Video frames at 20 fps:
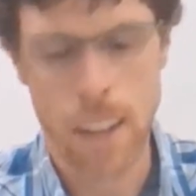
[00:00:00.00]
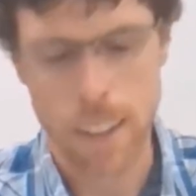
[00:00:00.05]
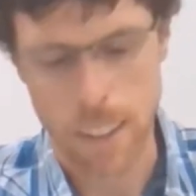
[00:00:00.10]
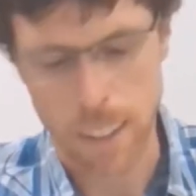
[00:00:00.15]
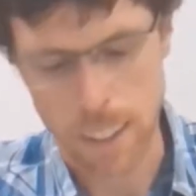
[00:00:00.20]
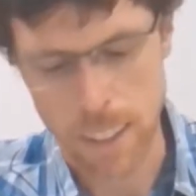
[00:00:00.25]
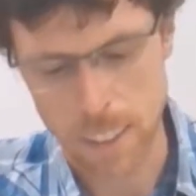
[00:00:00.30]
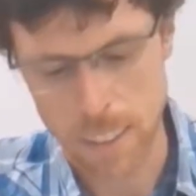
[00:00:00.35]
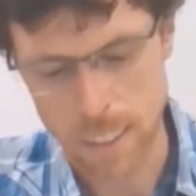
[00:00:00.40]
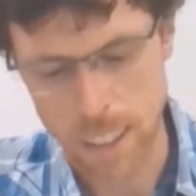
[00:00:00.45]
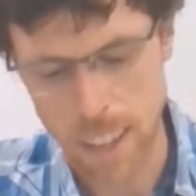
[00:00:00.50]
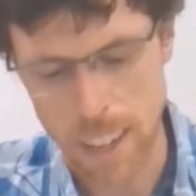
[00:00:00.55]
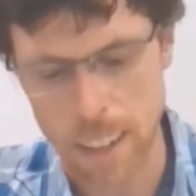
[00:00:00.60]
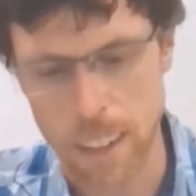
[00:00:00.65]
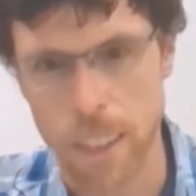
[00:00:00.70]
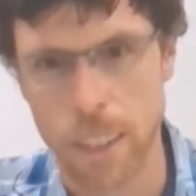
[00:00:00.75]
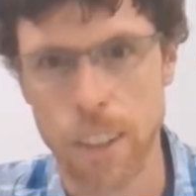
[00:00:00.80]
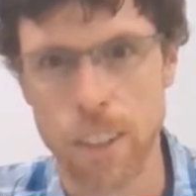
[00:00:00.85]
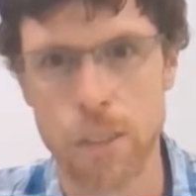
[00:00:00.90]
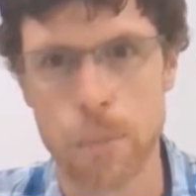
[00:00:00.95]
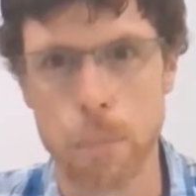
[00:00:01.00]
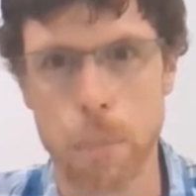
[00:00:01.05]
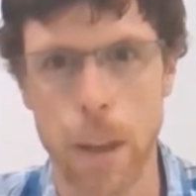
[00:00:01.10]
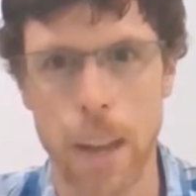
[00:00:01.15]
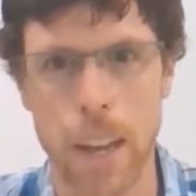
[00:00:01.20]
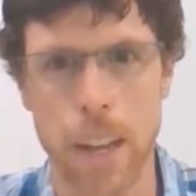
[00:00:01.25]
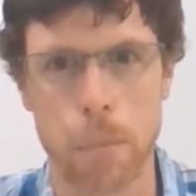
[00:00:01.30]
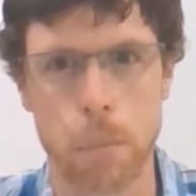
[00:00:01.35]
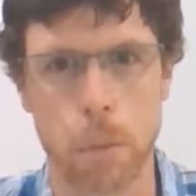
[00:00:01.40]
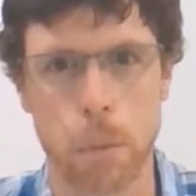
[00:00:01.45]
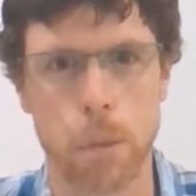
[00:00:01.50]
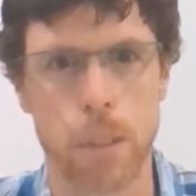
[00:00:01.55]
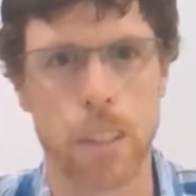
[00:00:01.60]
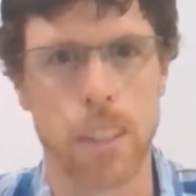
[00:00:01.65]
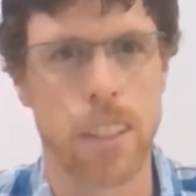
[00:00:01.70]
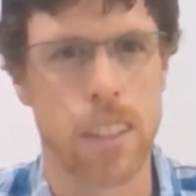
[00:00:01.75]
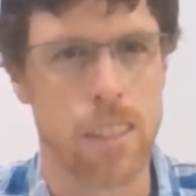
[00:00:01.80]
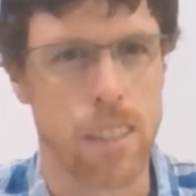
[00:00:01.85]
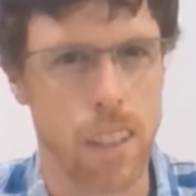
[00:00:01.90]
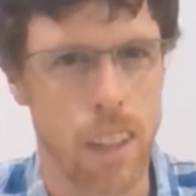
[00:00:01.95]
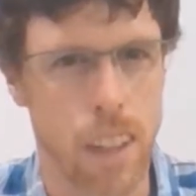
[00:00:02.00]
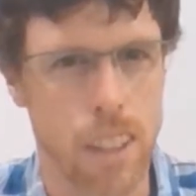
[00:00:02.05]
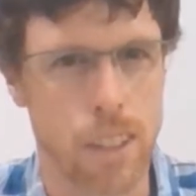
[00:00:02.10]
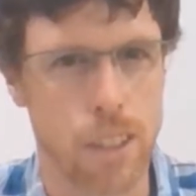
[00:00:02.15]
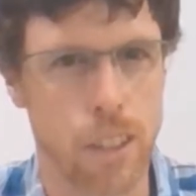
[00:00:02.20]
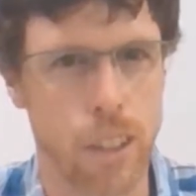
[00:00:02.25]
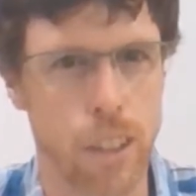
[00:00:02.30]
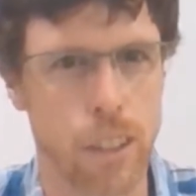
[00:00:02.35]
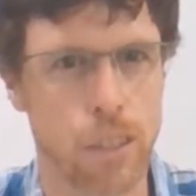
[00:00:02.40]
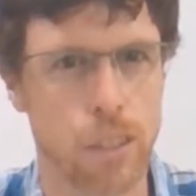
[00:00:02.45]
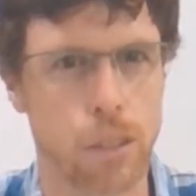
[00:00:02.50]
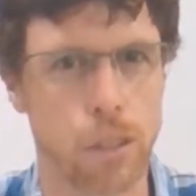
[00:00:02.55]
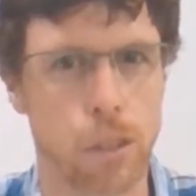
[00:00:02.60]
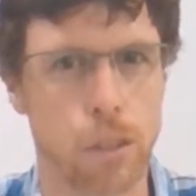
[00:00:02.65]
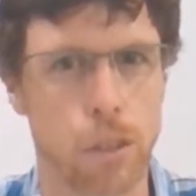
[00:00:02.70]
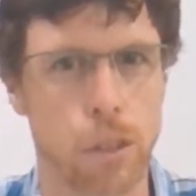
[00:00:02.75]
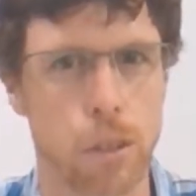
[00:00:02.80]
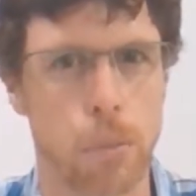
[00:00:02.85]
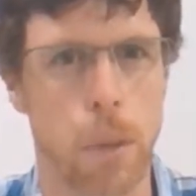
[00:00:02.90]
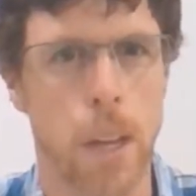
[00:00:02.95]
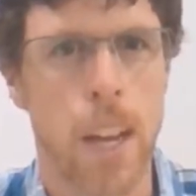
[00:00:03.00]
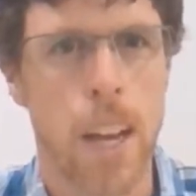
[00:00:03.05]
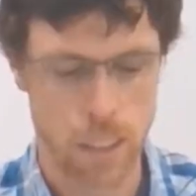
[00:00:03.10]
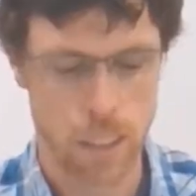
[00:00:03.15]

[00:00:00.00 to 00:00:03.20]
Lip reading: that contain this bad boy. It's a hydroxyl group.